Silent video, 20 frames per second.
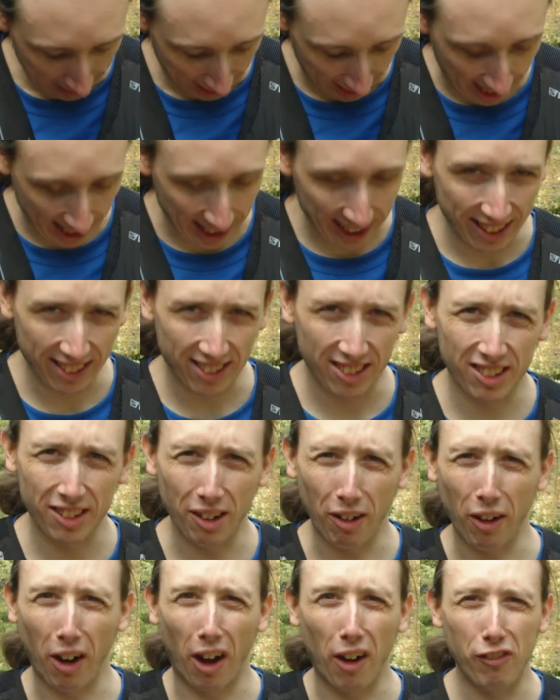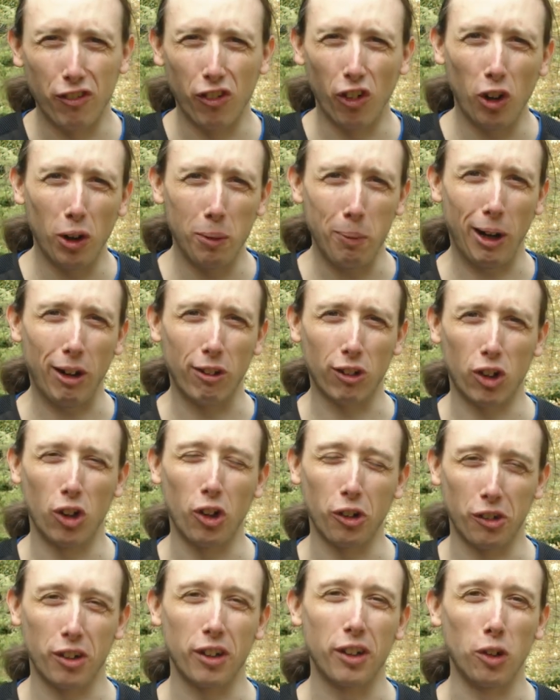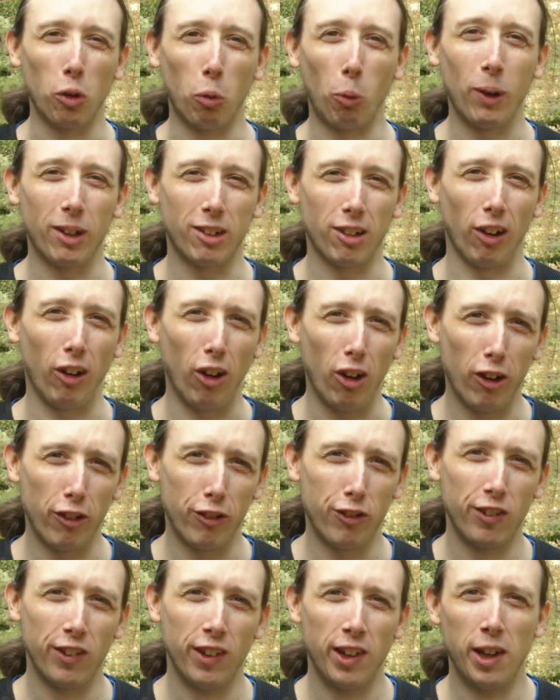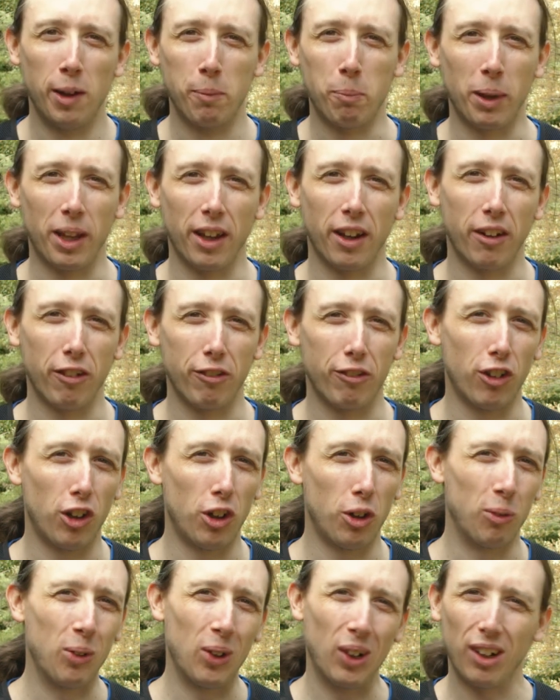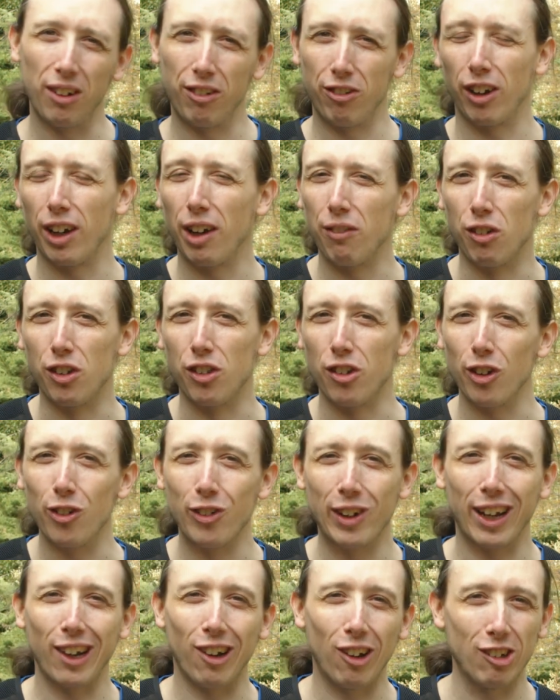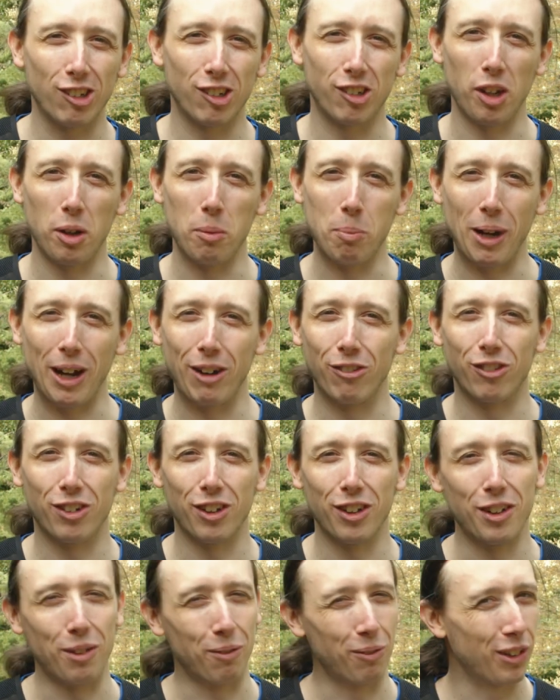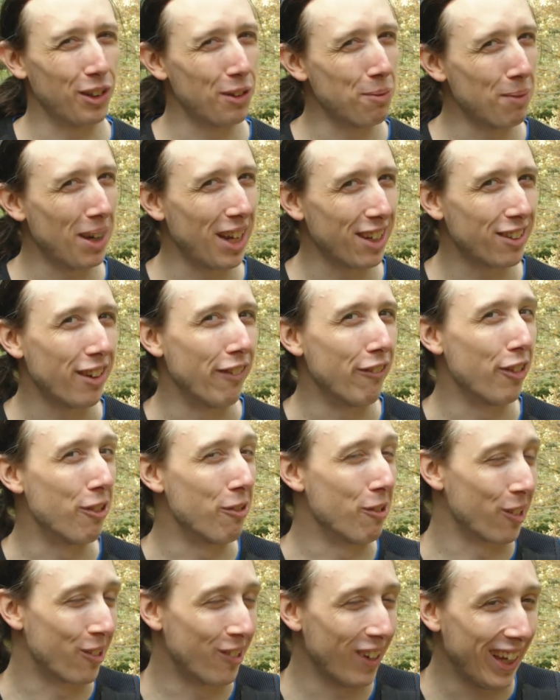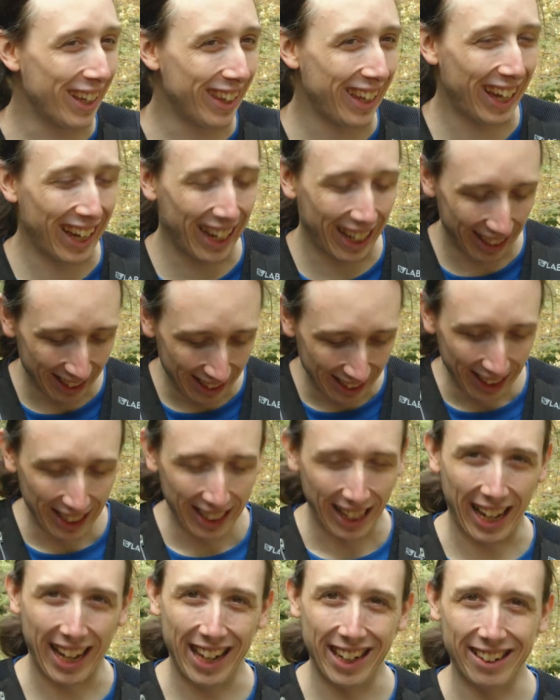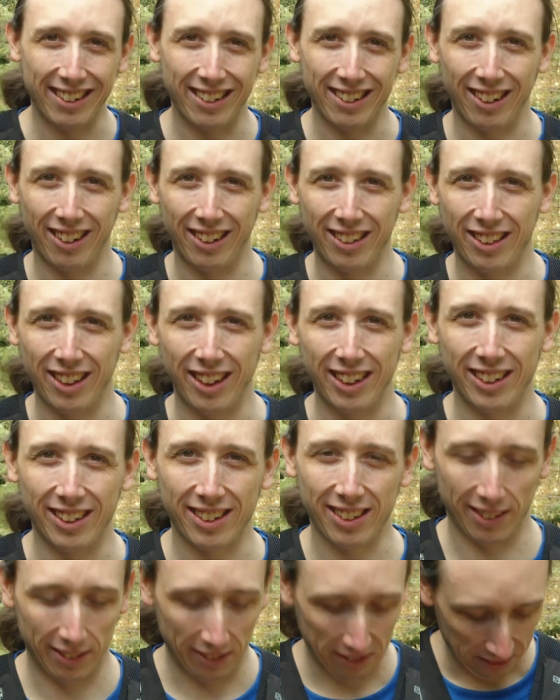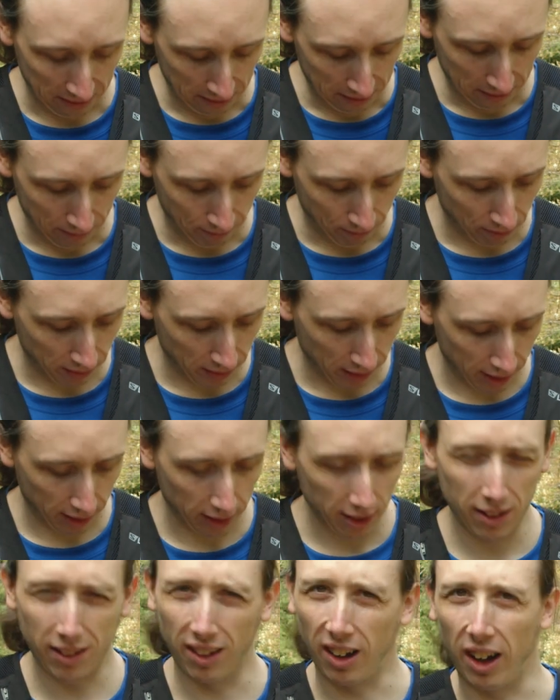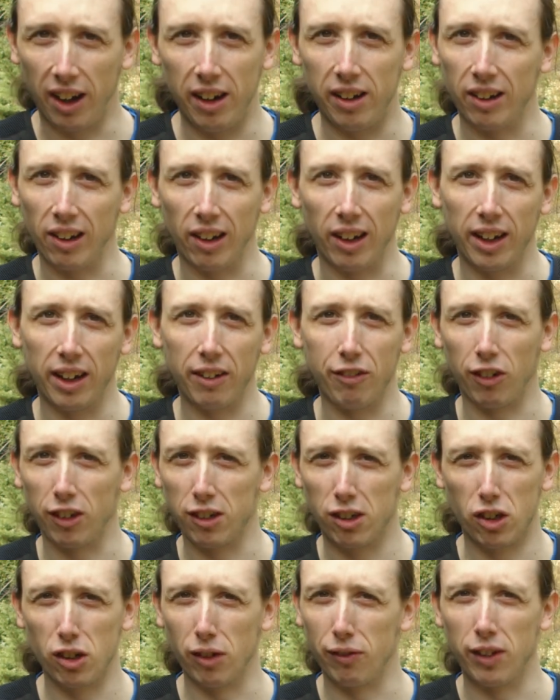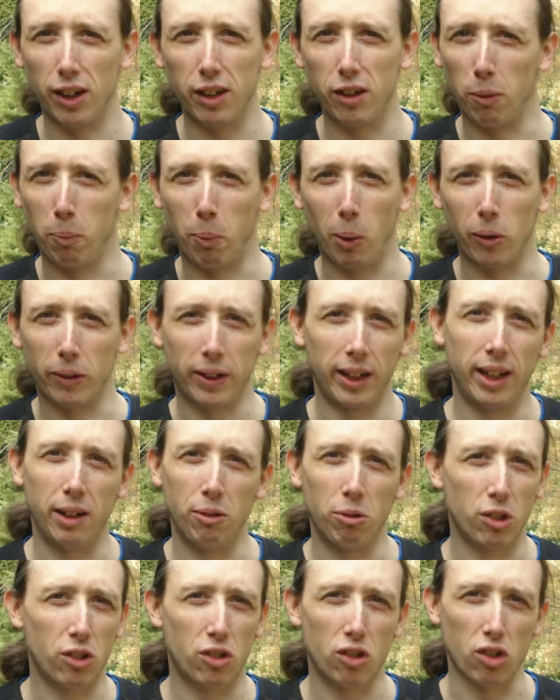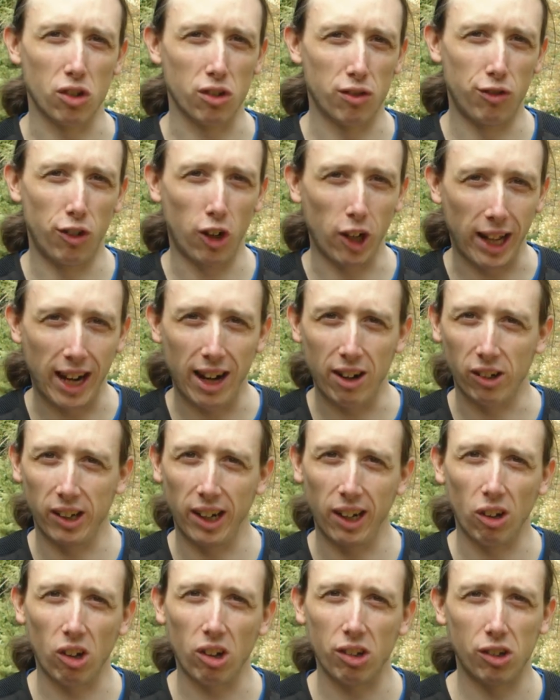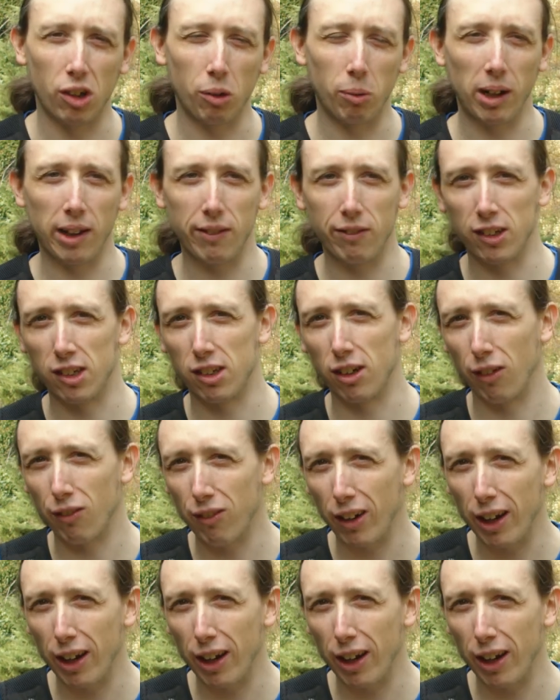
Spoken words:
And so I thought about cutting the whistle off, but then I thought, well, if I ever do get lost on a mountain, I'm going to massively regret that. And I think like if I shoved it in a pocket, it would just fall out or get lost or whatever. So I've